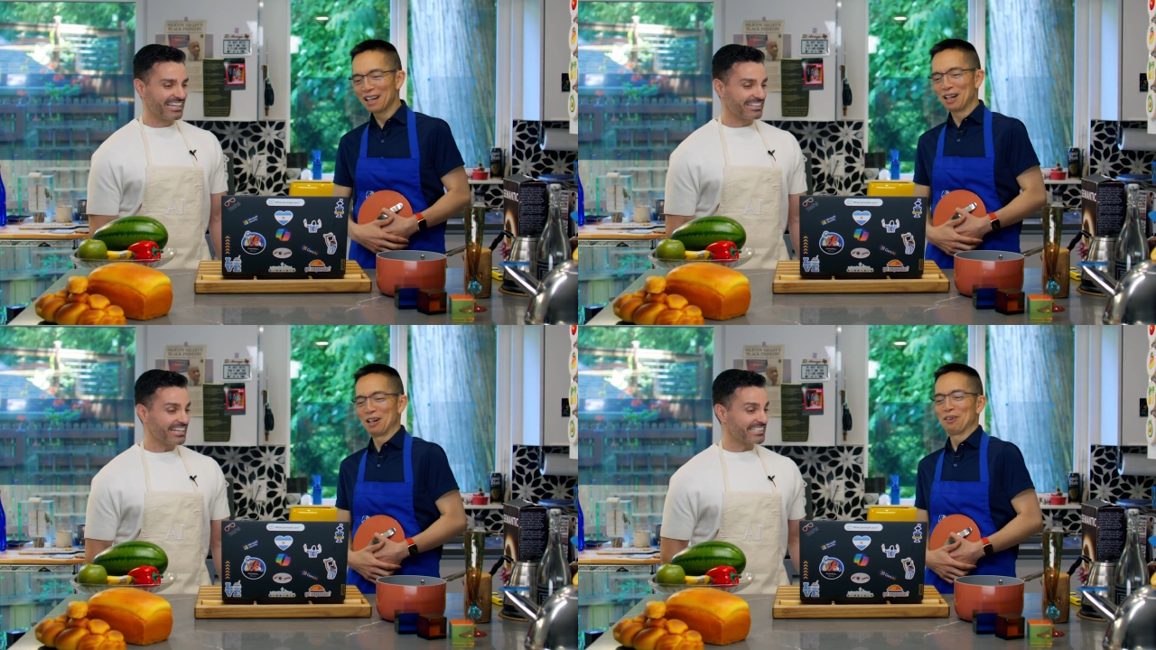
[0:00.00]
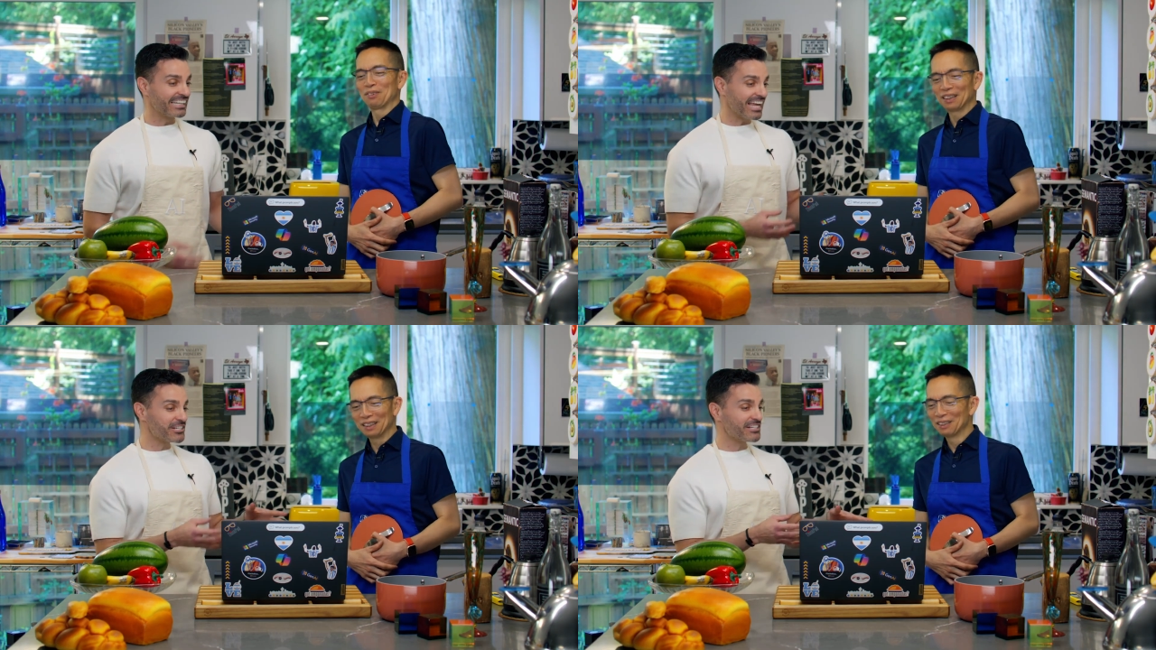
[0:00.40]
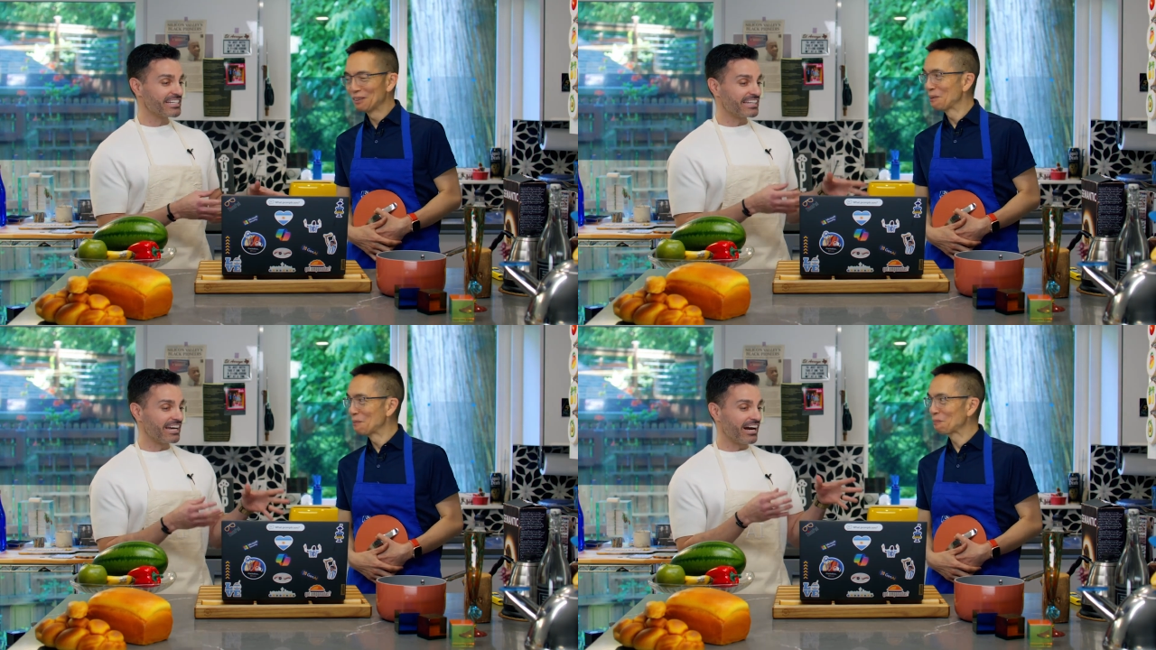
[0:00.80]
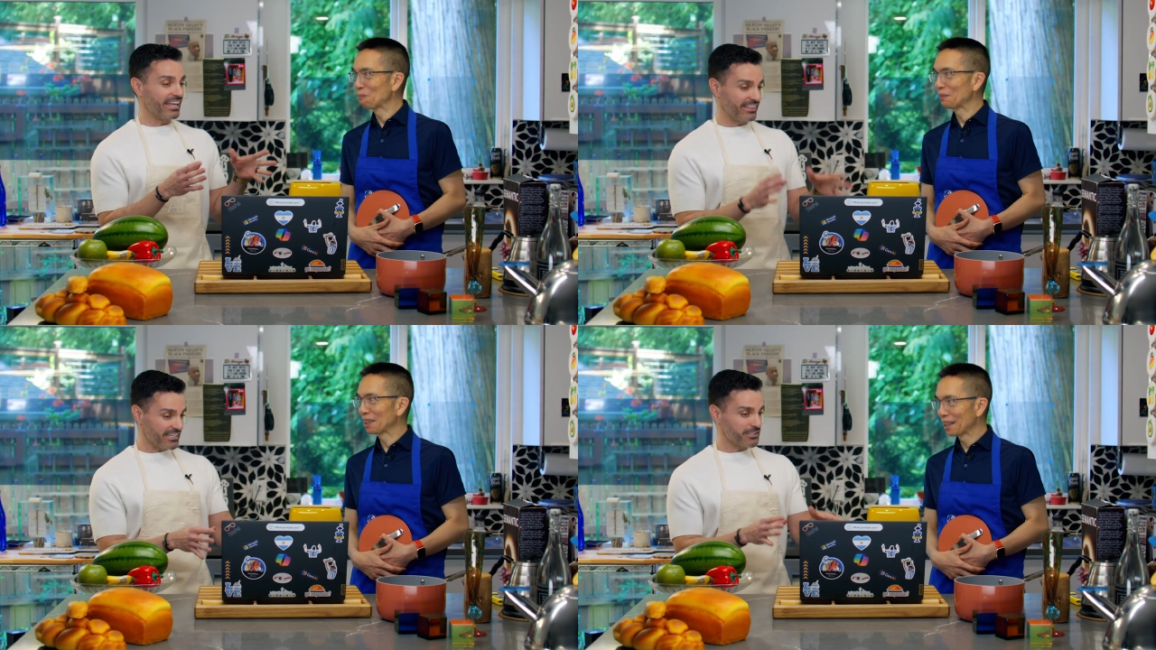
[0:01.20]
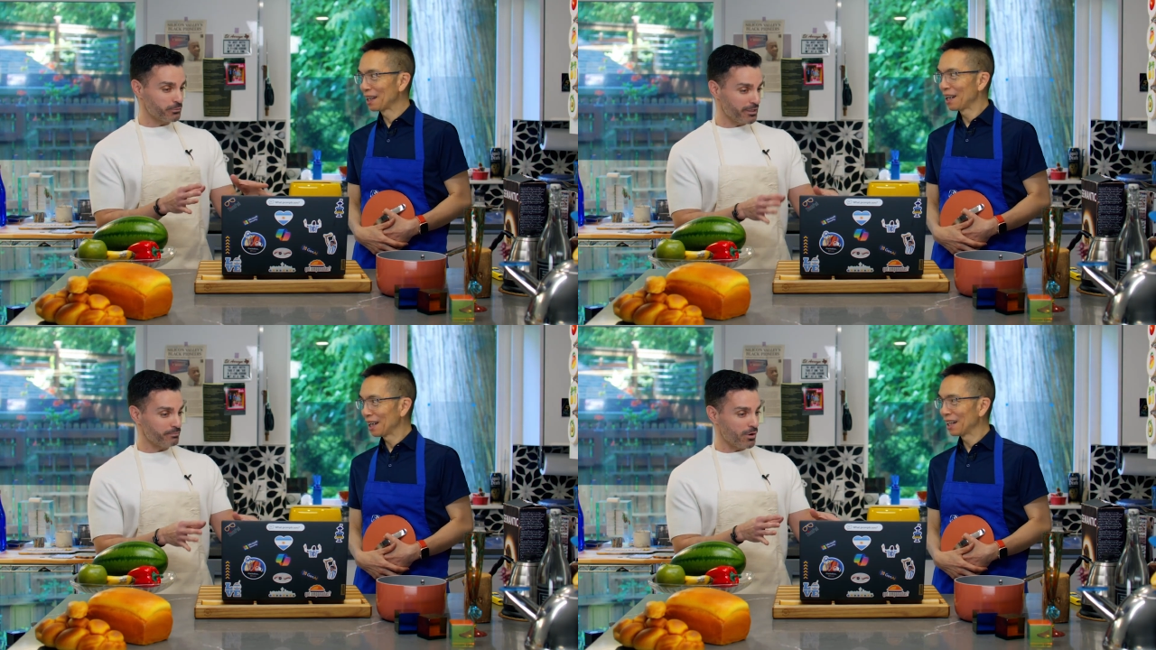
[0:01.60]
Speaker 1: Thanks. Uh, and actually, this
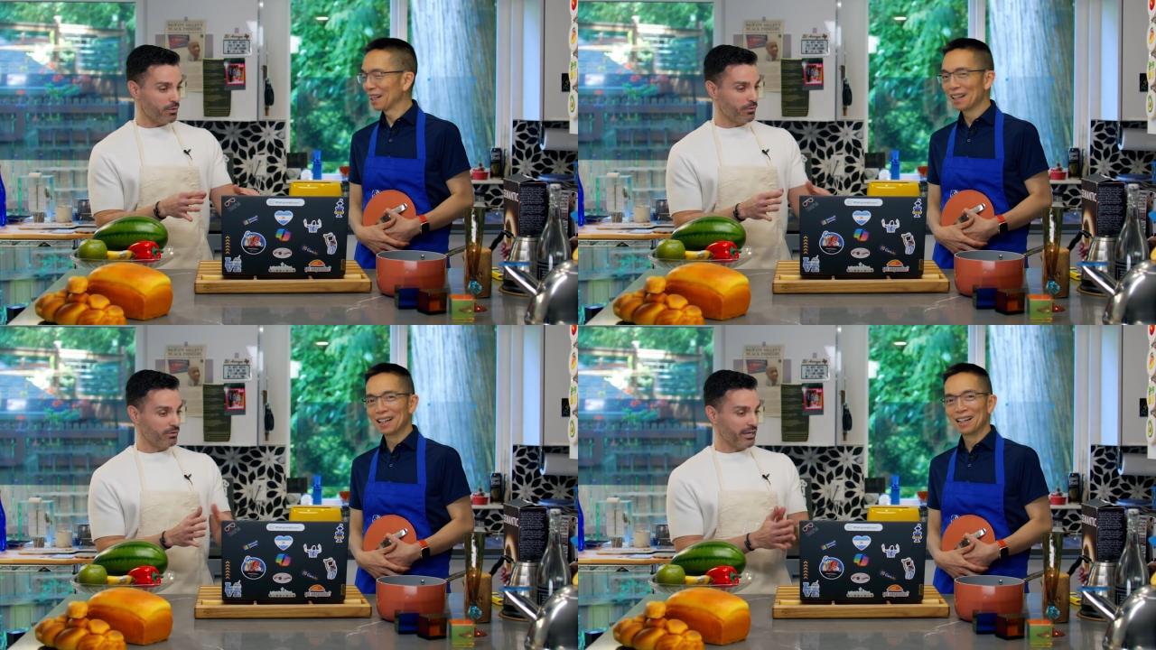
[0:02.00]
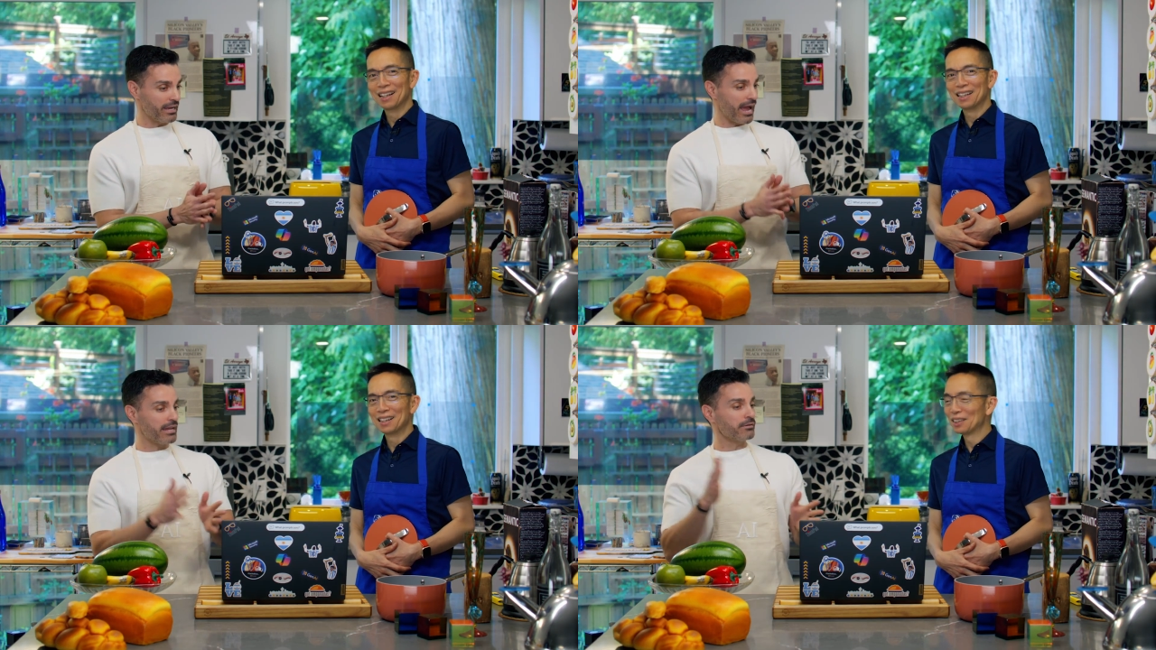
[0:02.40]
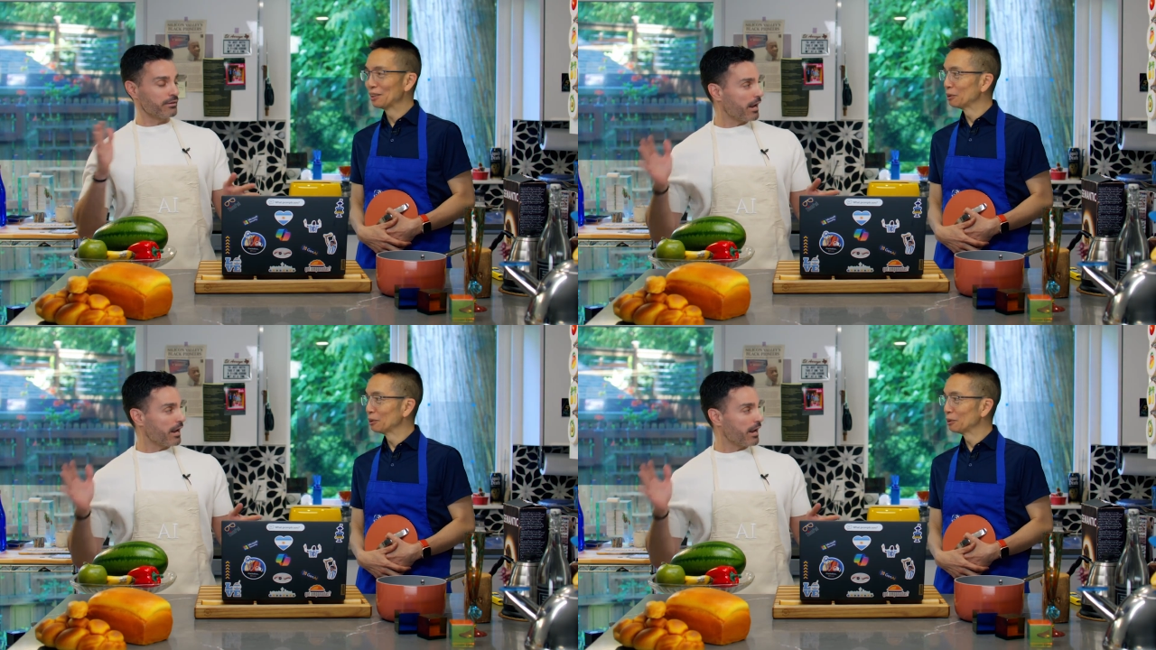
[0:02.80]
repo, eh, I'll,